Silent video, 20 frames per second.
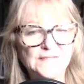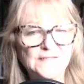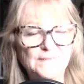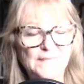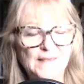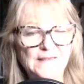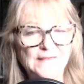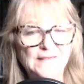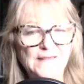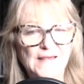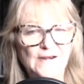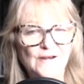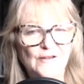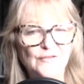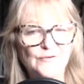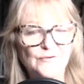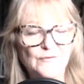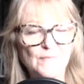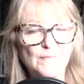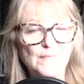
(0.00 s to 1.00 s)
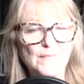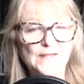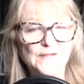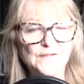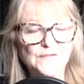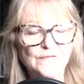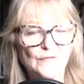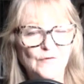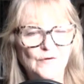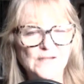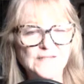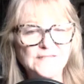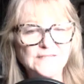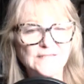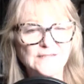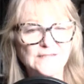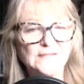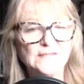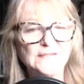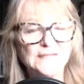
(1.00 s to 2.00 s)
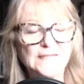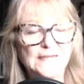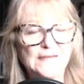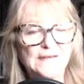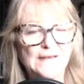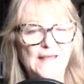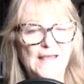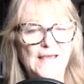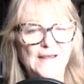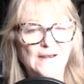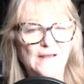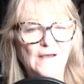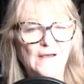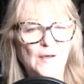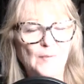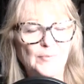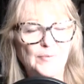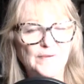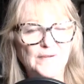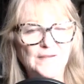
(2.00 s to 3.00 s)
to make that other amends for us to clean that up